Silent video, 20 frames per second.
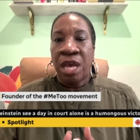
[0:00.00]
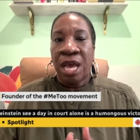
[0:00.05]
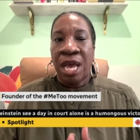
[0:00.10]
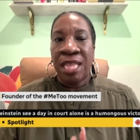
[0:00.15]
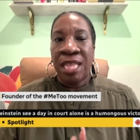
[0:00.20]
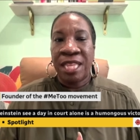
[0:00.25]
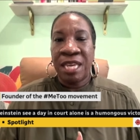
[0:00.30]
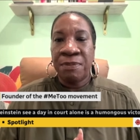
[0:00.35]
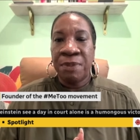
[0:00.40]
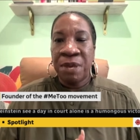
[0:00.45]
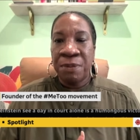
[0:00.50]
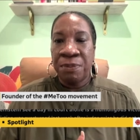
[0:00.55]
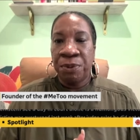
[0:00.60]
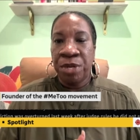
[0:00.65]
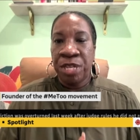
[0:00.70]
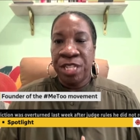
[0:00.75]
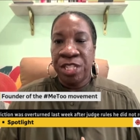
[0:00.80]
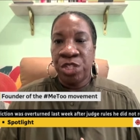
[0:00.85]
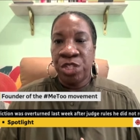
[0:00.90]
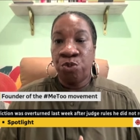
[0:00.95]
I think people
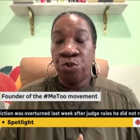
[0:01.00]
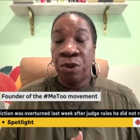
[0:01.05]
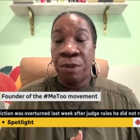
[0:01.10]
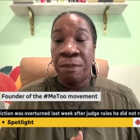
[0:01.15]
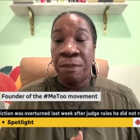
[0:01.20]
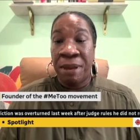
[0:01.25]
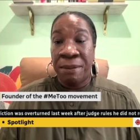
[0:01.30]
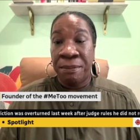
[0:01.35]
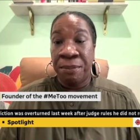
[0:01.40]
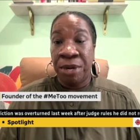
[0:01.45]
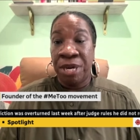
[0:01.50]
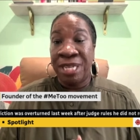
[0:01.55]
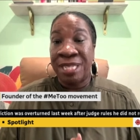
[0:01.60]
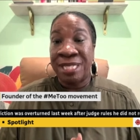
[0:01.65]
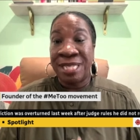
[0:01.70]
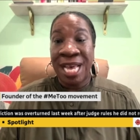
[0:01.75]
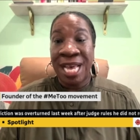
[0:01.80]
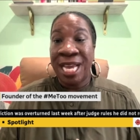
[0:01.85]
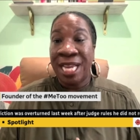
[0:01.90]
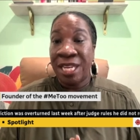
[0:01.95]
need to remember
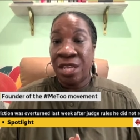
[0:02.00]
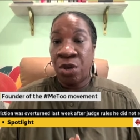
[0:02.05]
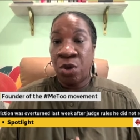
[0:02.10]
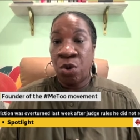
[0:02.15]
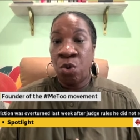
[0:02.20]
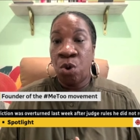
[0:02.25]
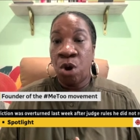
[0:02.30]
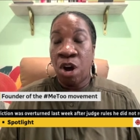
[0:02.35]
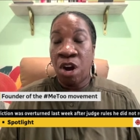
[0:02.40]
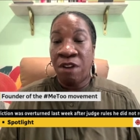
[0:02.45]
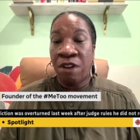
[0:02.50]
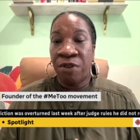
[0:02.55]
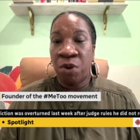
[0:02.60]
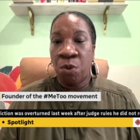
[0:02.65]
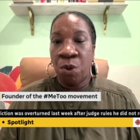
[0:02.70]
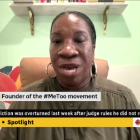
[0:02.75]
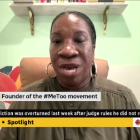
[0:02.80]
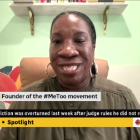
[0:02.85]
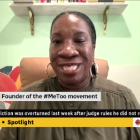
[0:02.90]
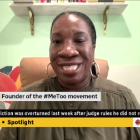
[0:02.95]
exactly who Harvey
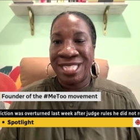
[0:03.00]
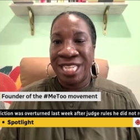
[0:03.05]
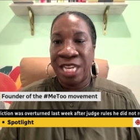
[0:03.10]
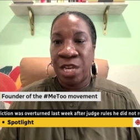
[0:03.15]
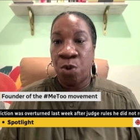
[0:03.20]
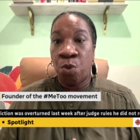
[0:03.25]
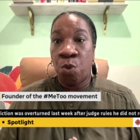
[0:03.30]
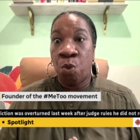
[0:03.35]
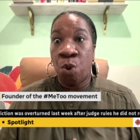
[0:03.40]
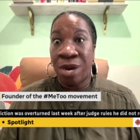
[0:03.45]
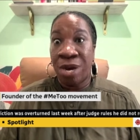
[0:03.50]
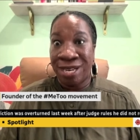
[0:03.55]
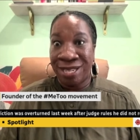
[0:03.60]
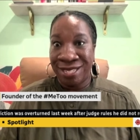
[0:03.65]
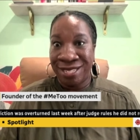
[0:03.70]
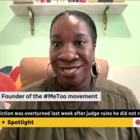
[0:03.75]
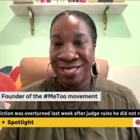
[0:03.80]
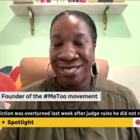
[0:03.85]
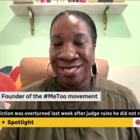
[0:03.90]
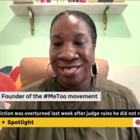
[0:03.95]
Weinstein
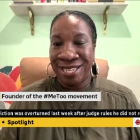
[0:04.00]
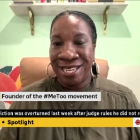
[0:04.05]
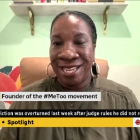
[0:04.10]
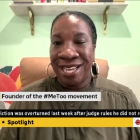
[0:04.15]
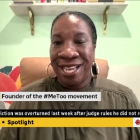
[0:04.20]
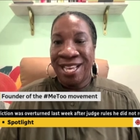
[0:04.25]
was.